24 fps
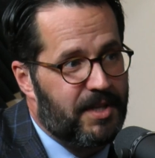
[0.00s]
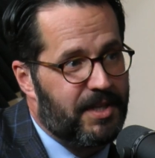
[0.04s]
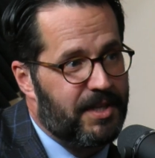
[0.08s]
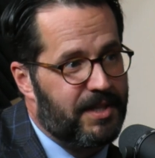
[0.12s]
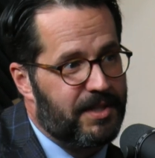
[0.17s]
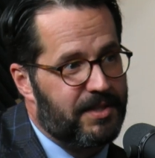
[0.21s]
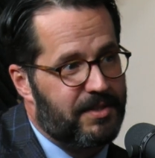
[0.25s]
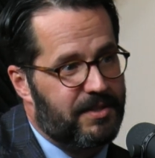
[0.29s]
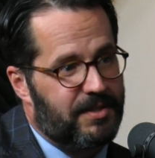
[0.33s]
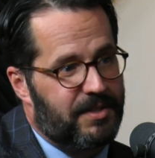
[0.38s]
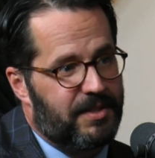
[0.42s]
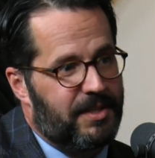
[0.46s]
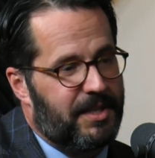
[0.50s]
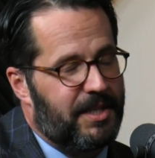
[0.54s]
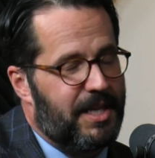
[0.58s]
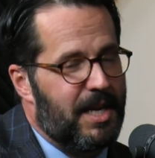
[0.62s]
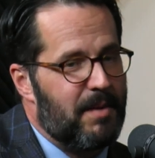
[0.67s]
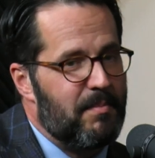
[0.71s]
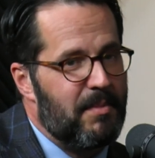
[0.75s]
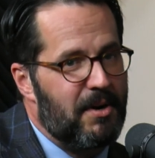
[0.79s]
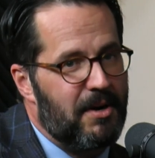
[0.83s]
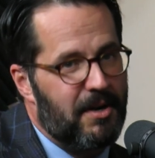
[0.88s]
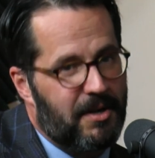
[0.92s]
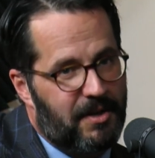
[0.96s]
his he
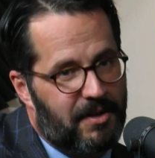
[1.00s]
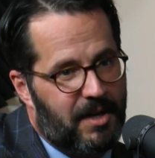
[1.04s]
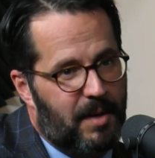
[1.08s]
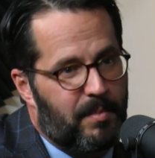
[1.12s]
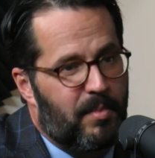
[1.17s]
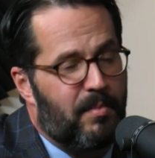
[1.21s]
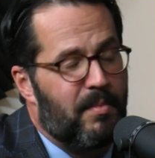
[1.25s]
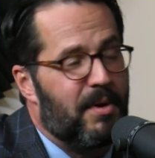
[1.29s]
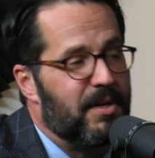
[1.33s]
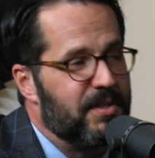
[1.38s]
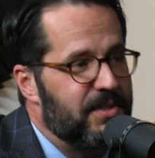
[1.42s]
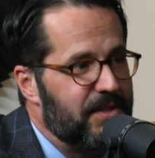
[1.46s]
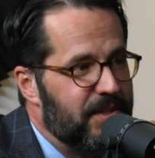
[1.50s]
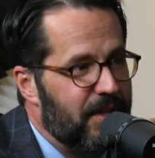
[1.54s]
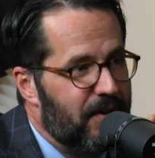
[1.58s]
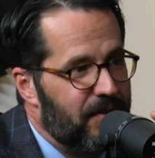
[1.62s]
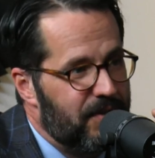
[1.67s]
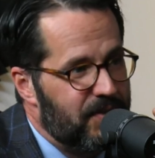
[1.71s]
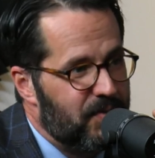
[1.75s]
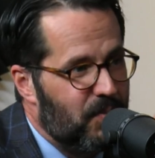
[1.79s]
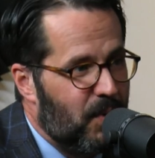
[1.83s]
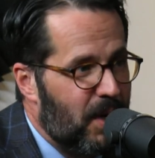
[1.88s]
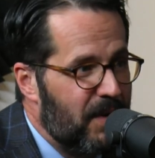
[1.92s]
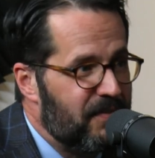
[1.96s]
got married a couple months
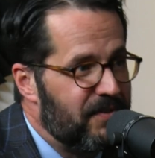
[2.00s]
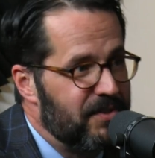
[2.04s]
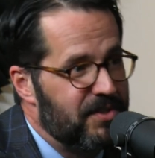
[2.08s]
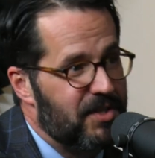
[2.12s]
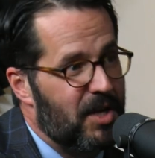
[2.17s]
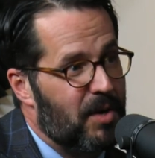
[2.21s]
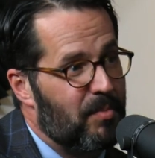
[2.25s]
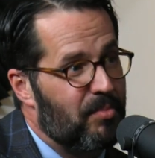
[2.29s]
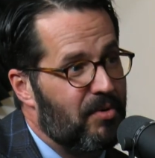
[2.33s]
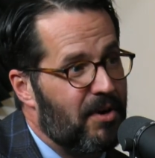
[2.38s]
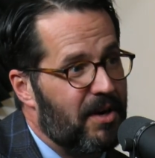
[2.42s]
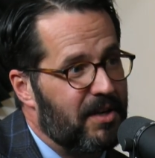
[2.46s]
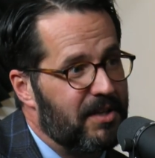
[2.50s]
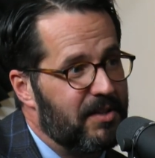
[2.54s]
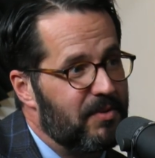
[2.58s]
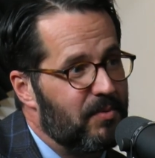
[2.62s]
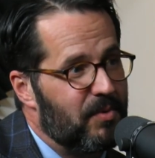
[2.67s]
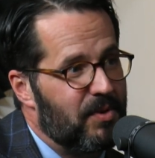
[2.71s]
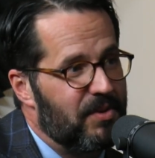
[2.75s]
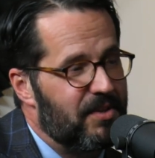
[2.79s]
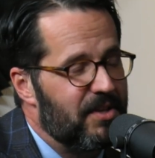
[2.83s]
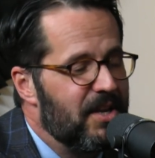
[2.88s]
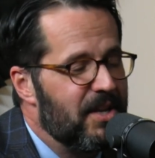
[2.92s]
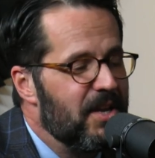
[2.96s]
ago, and his wife is now
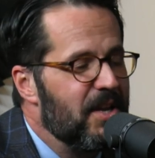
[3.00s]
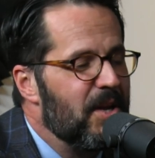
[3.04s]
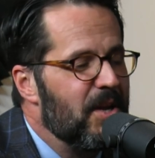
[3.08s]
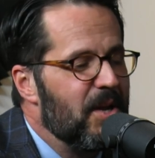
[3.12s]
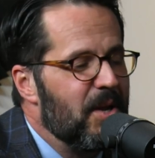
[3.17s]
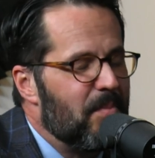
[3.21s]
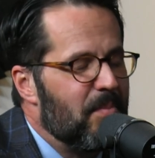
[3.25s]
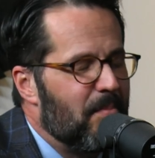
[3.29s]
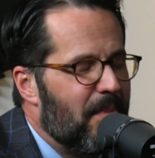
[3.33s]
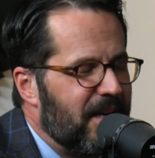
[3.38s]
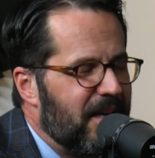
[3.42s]
pregnant with all right